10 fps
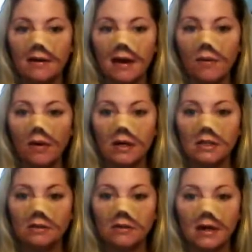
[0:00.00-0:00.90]
and I
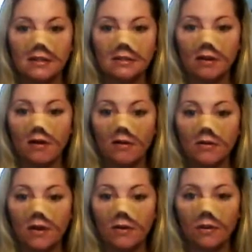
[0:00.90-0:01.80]
wanted you guys to all
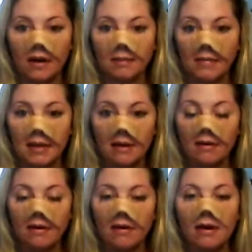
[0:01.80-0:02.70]
know that I'm
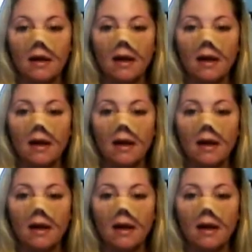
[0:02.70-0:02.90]
here,